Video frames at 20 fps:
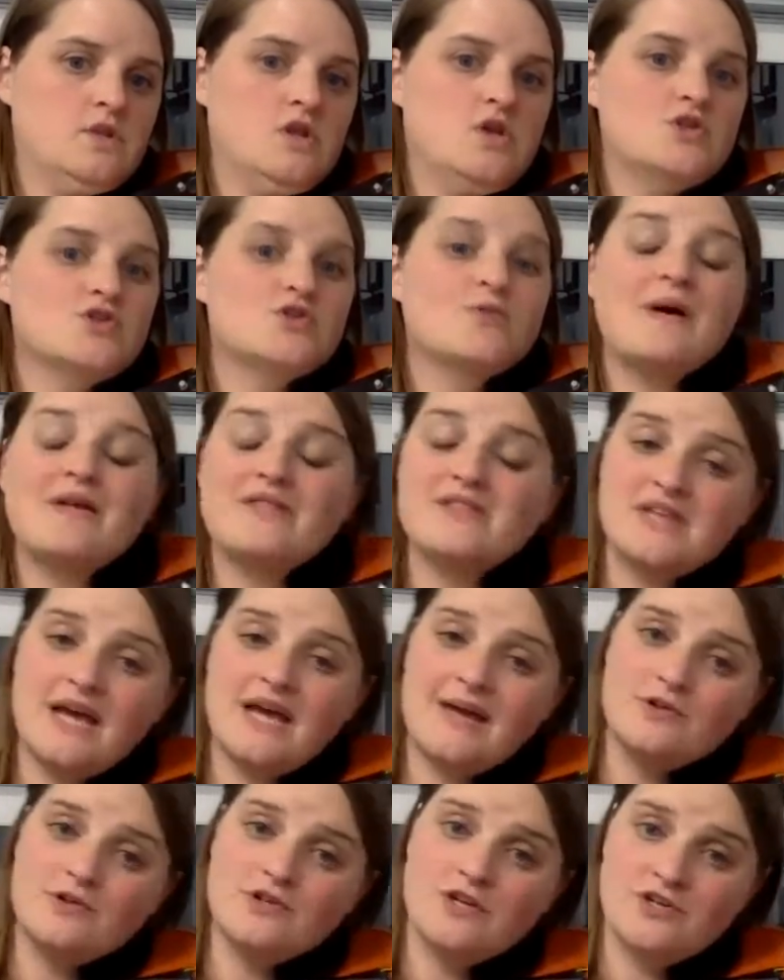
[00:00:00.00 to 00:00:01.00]
So by the
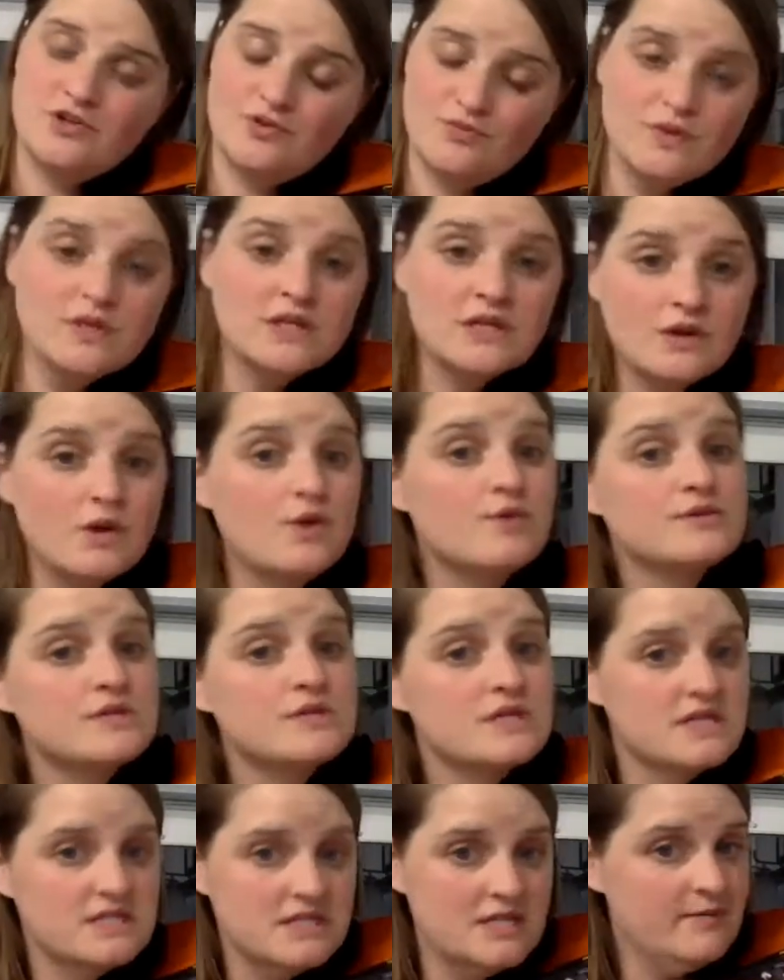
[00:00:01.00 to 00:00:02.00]
time you're done, you're really close to
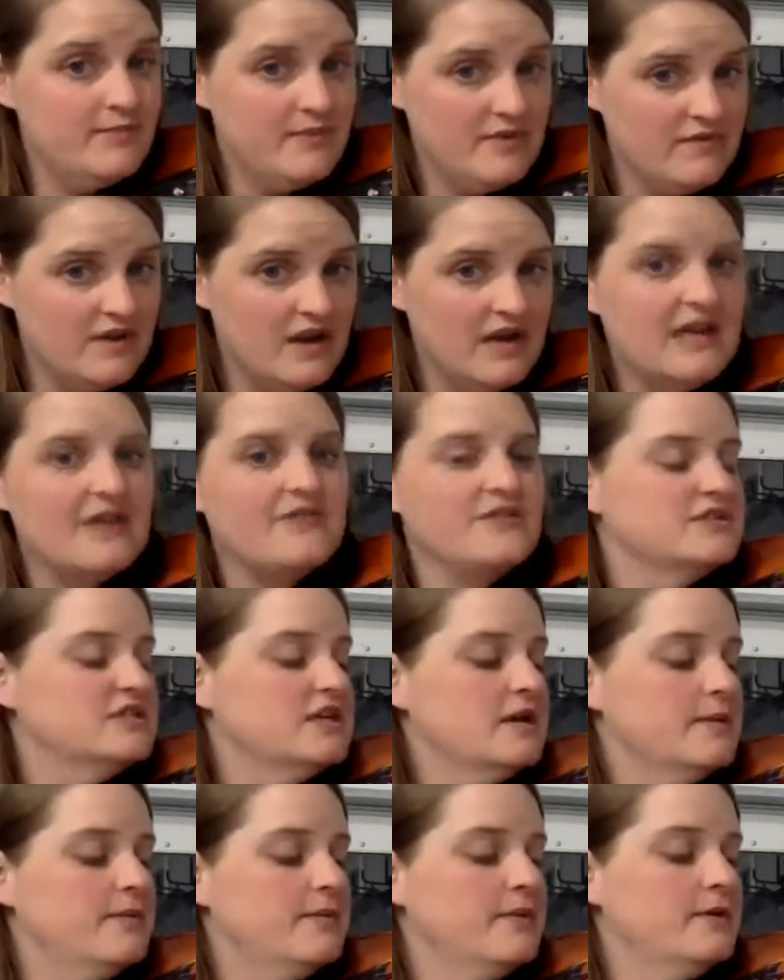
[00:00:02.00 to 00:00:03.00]
the tip, if not at the tip.